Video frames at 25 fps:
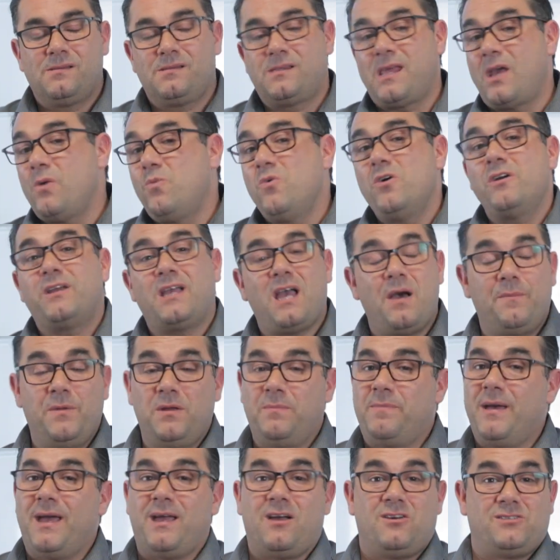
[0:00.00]
They weren't
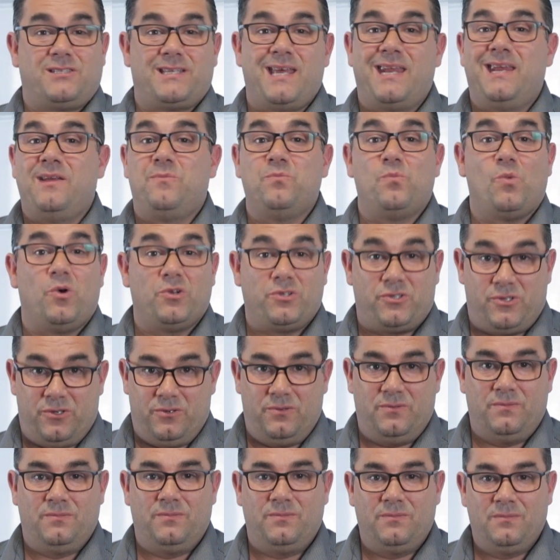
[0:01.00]
coming back because they didn't want to.
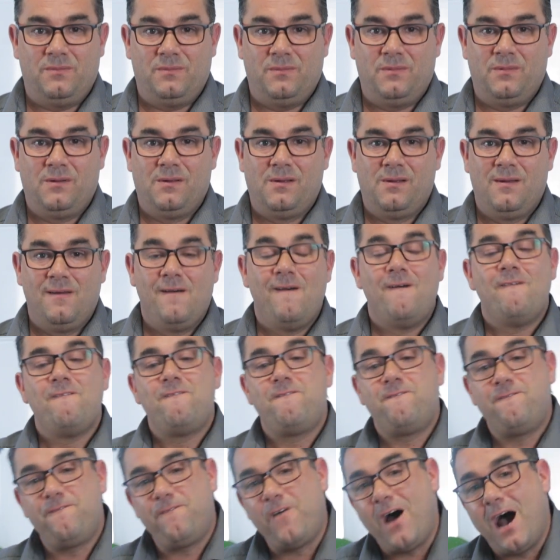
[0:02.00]

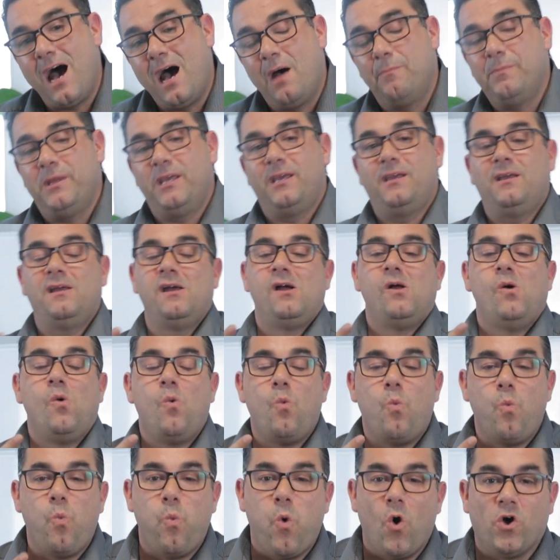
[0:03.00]
Farming
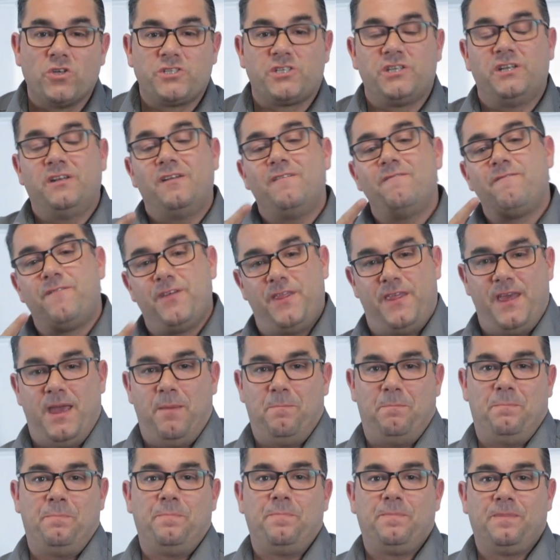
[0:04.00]
wasn't for them.
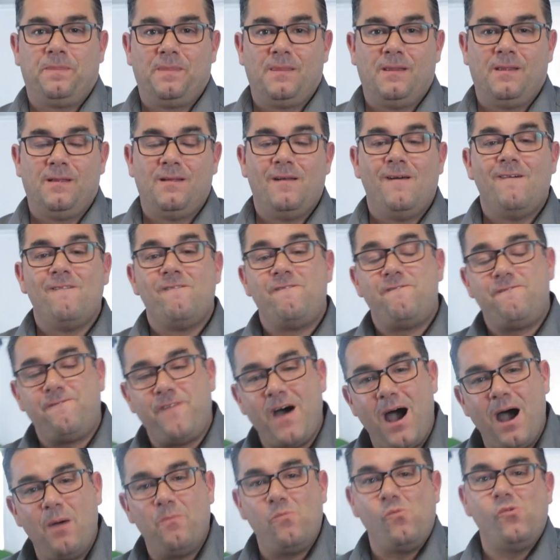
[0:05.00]

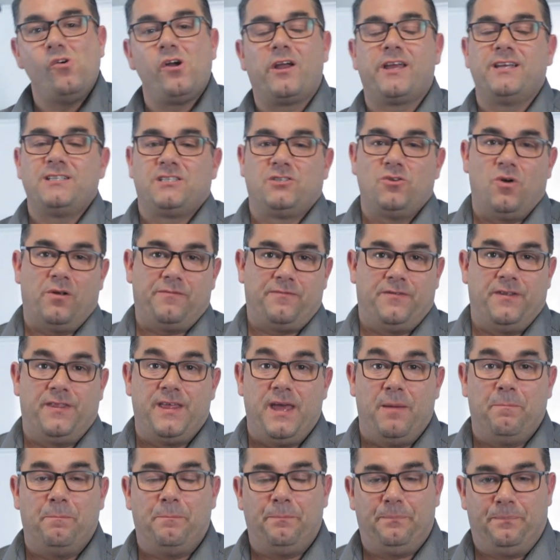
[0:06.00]
Farm work is not for
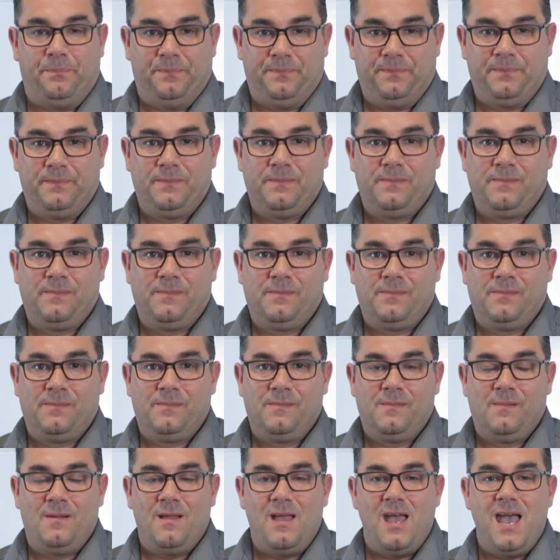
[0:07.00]
them.
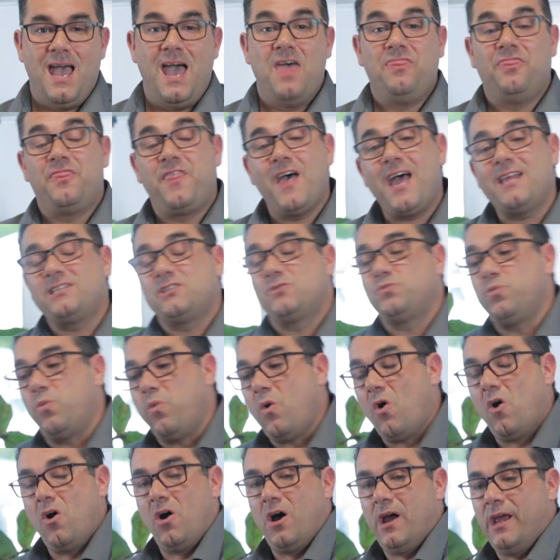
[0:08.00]
And that's
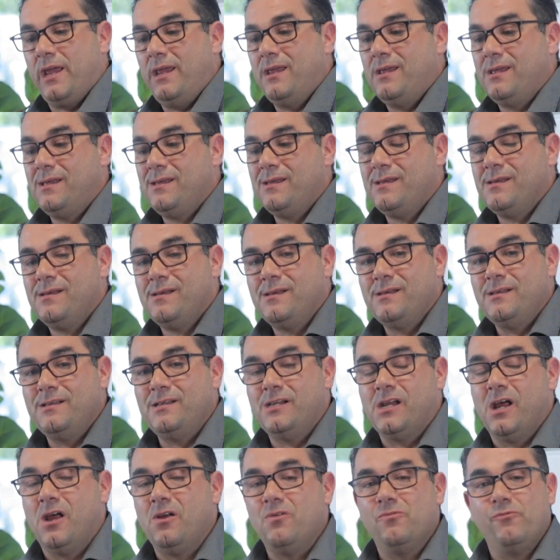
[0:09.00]
why,
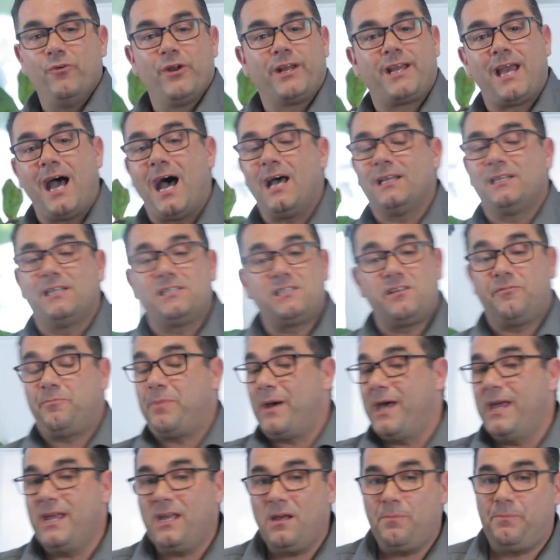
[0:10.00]
you know, regardless of
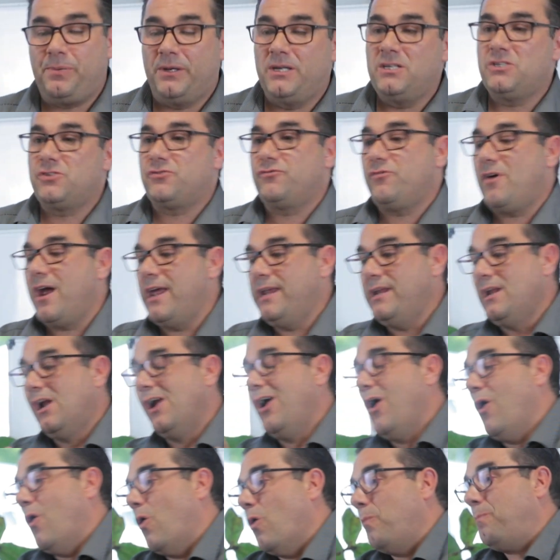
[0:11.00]
paying a piece rate
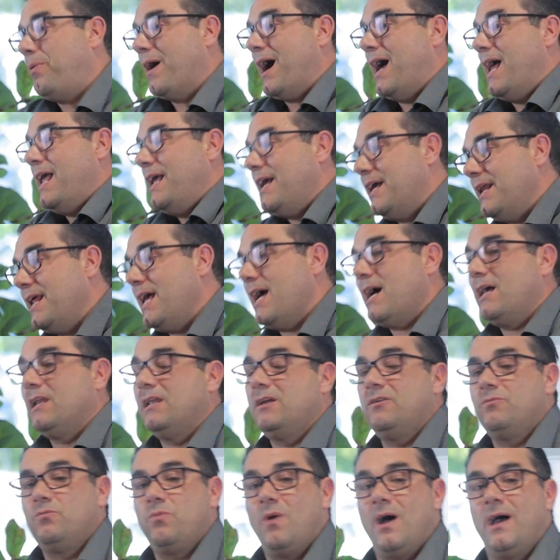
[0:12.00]
or paying an
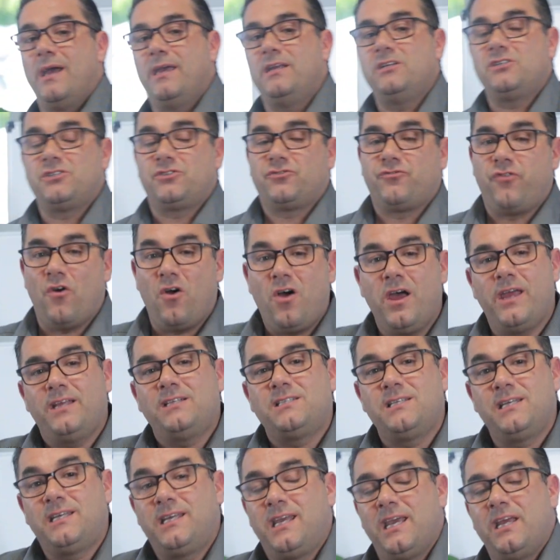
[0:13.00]
hourly wage, trying
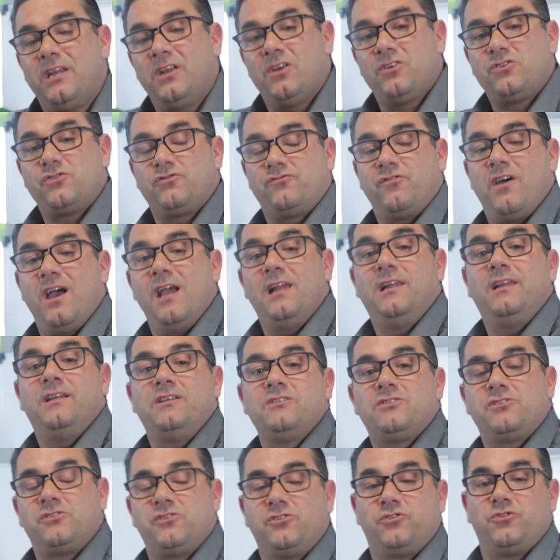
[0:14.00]
to get
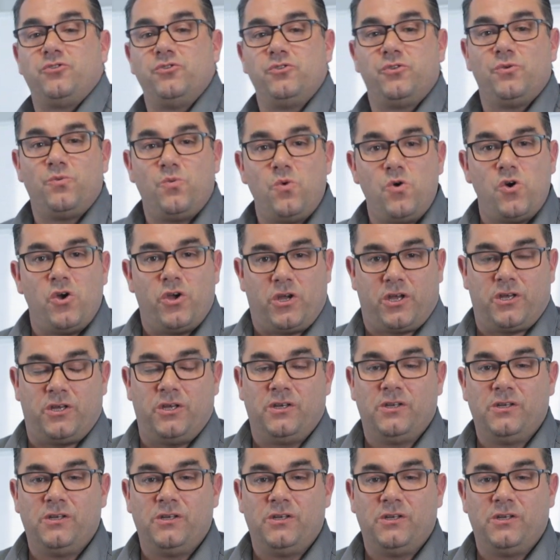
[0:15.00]
Australians to do the work,